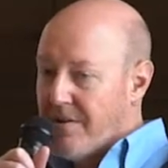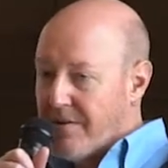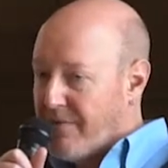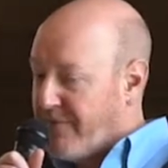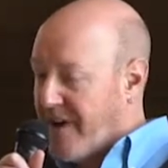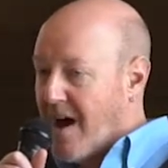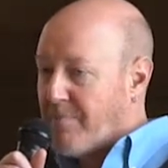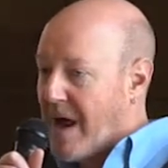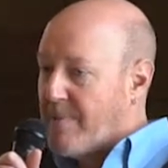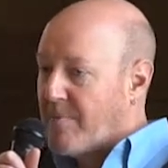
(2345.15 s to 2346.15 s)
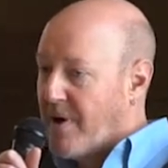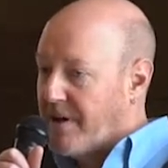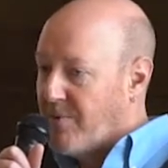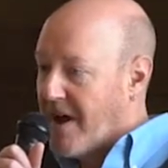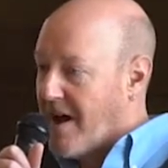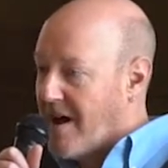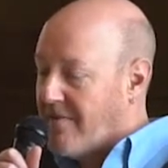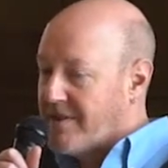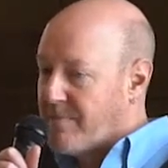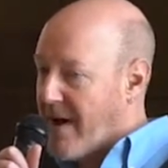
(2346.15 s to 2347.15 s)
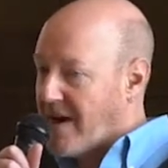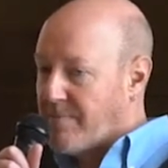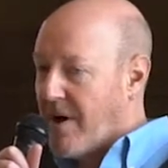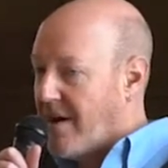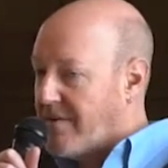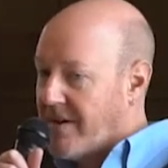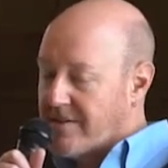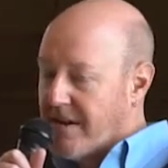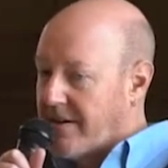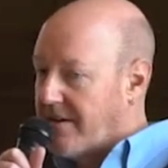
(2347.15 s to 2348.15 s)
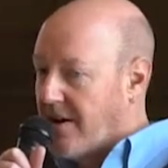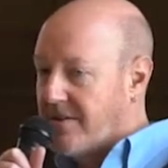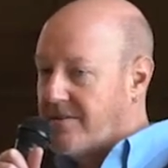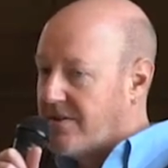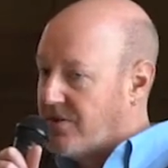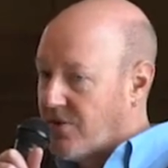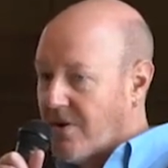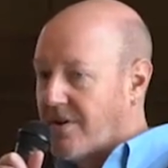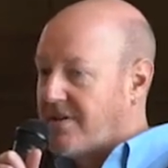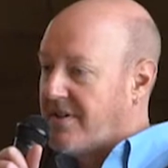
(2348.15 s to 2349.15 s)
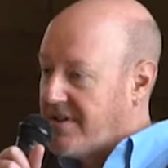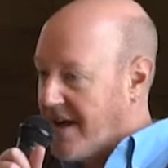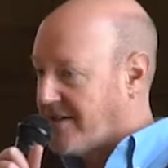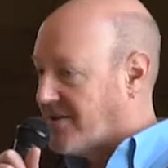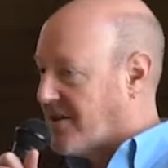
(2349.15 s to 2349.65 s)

The fiat paper money we have is backed by things like guns and drugs and debt.